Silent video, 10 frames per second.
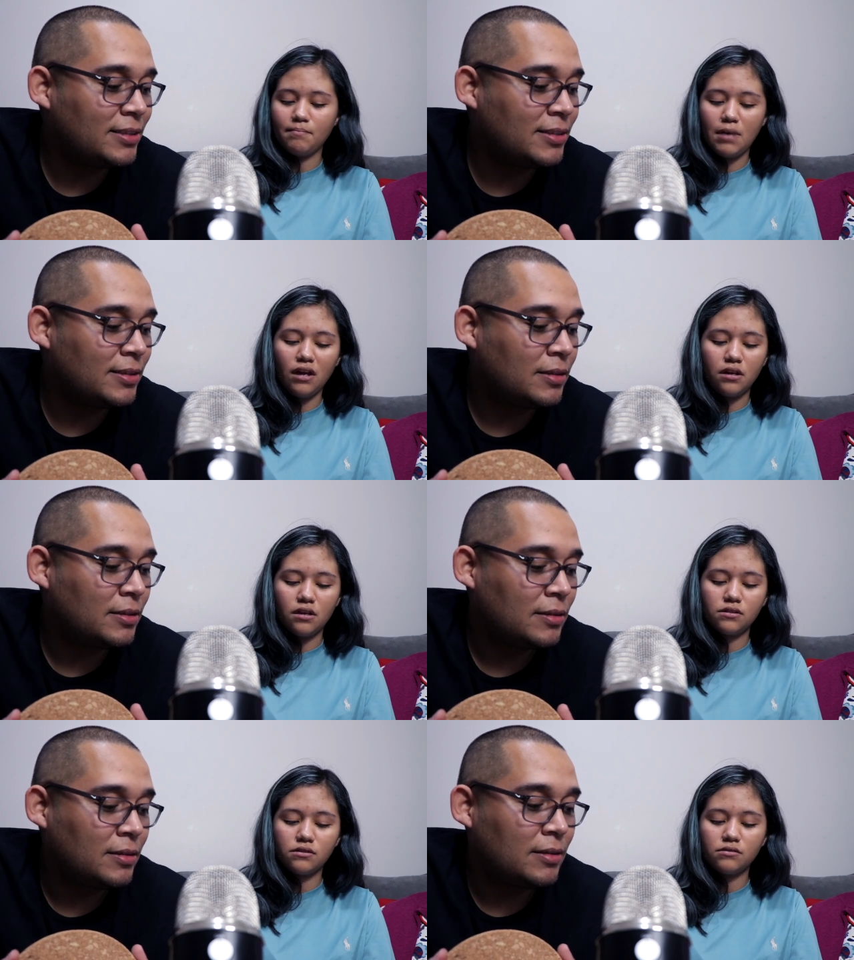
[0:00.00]

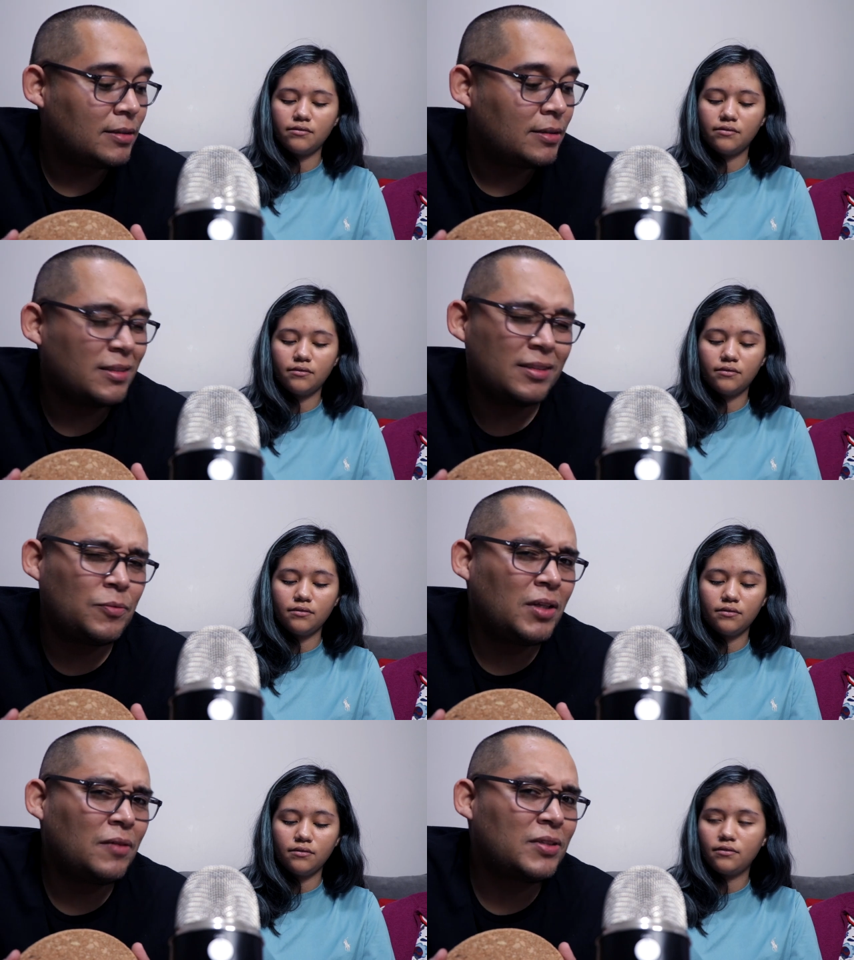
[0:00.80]
Speaker 1: Mayonnaise.
Speaker 2: You
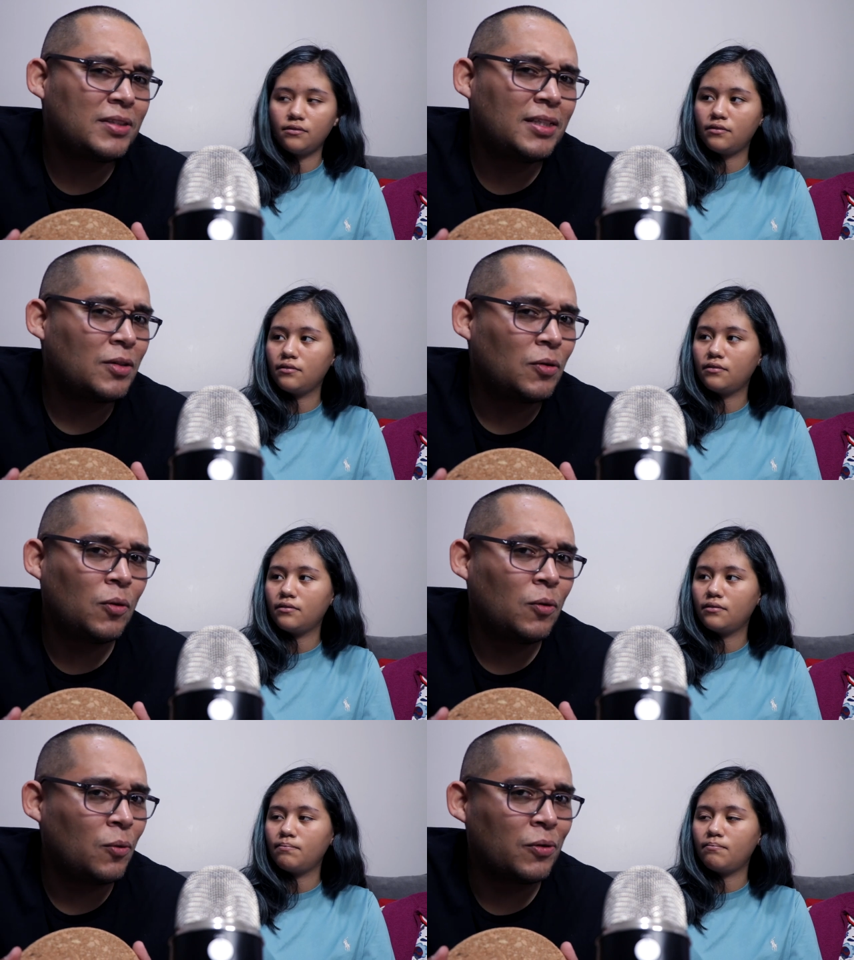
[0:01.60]
never say the whole
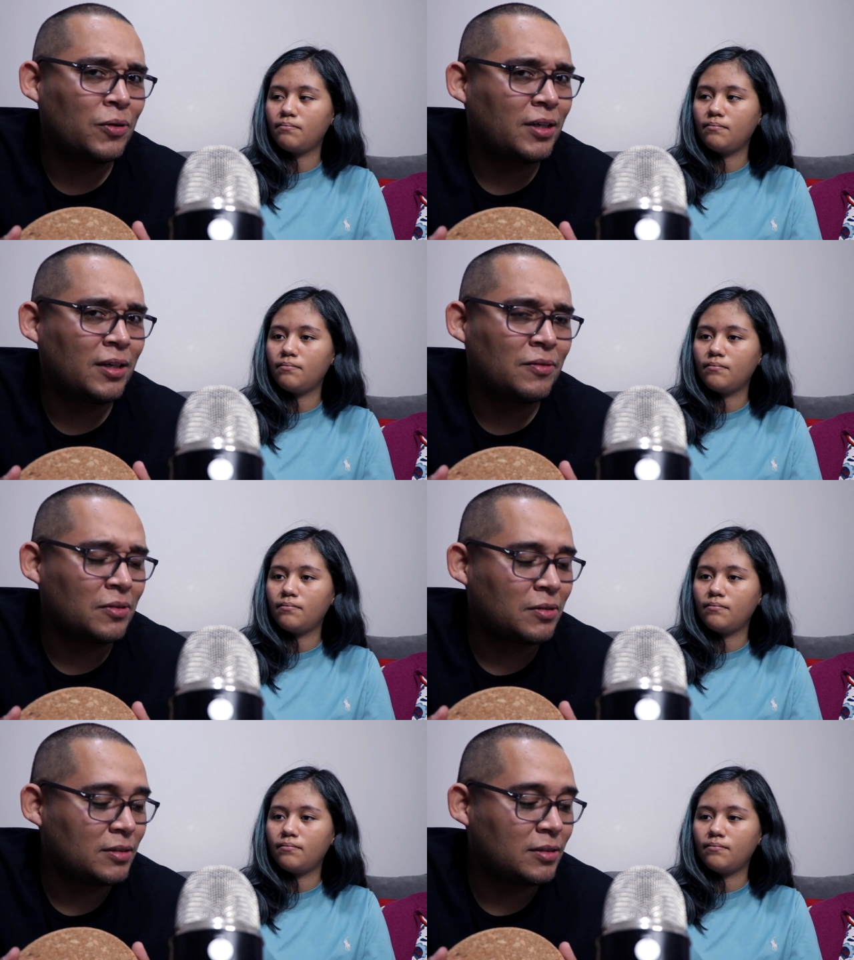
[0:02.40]
word ever.
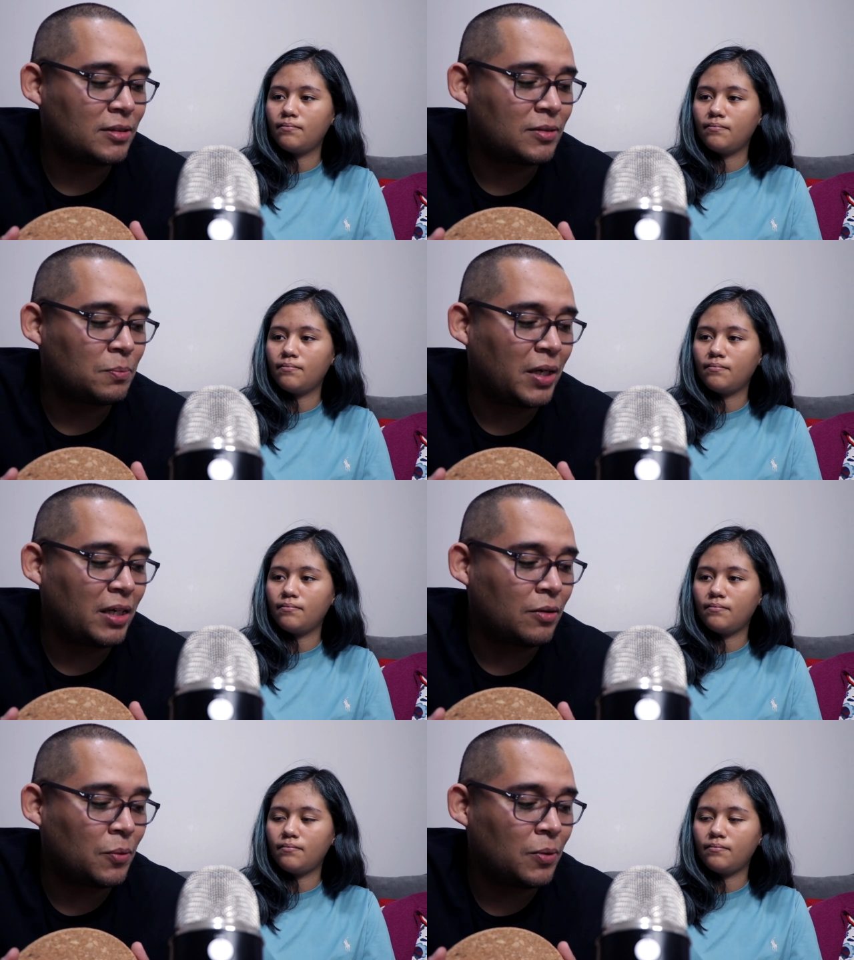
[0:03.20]
It's just
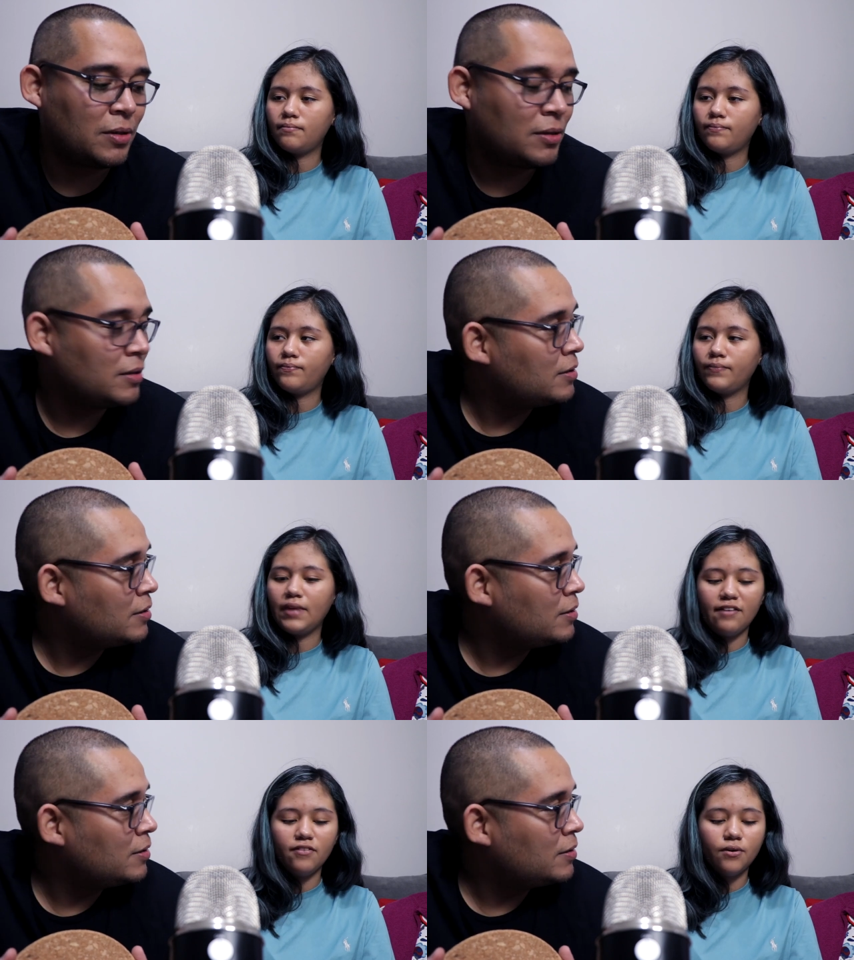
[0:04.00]
mayo.
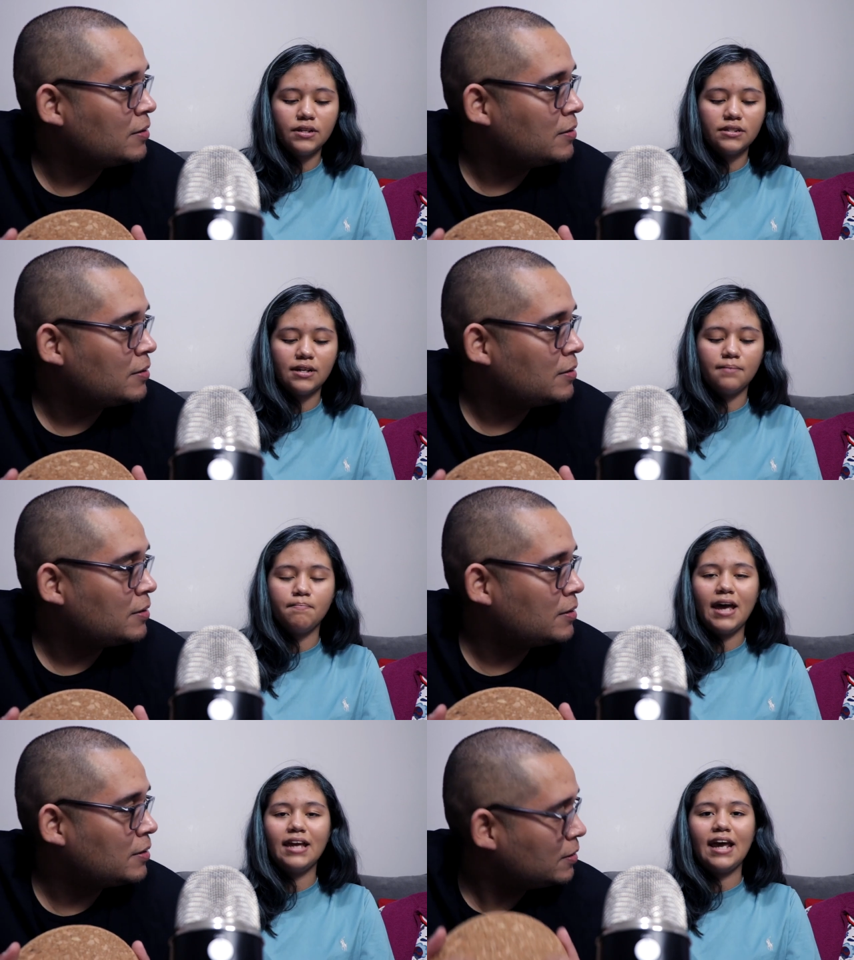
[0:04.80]
Speaker 1: I've always said
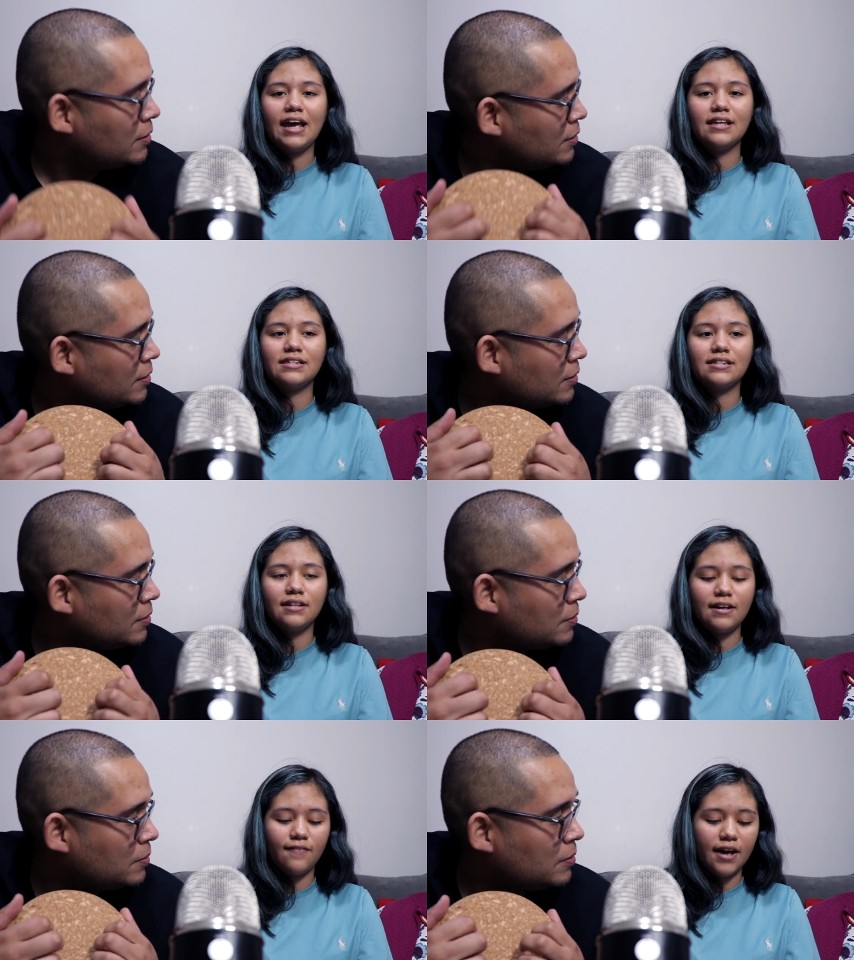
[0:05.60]
mayonnaise.
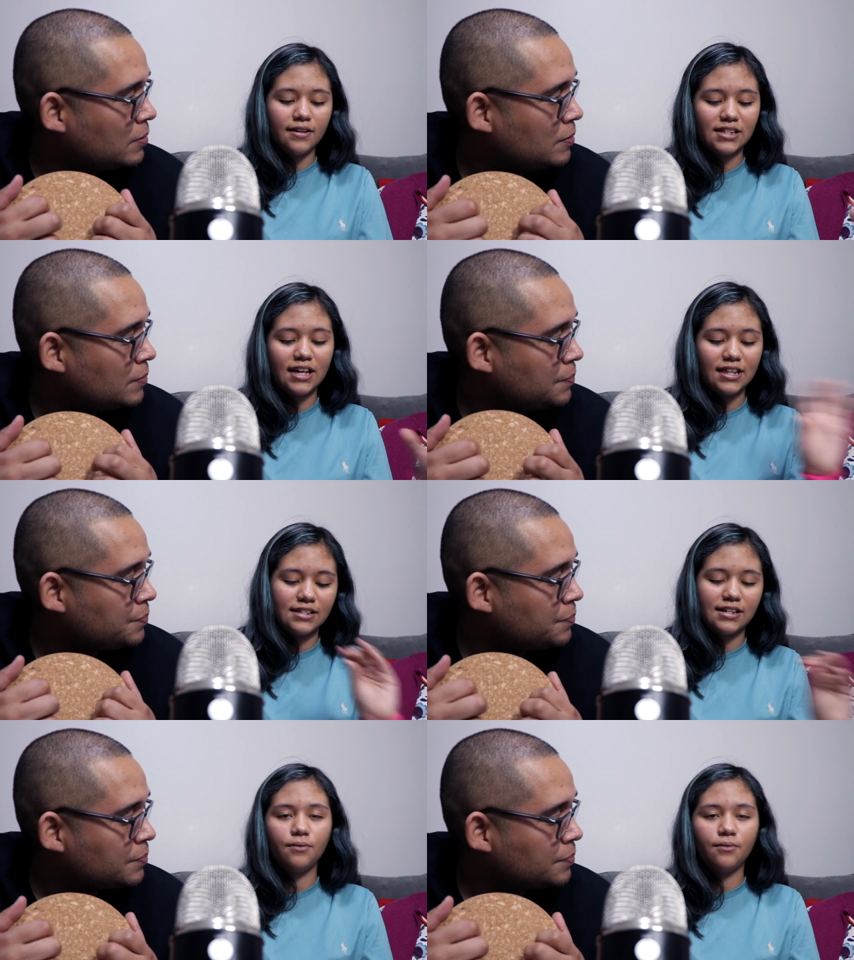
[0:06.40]
If I say the entire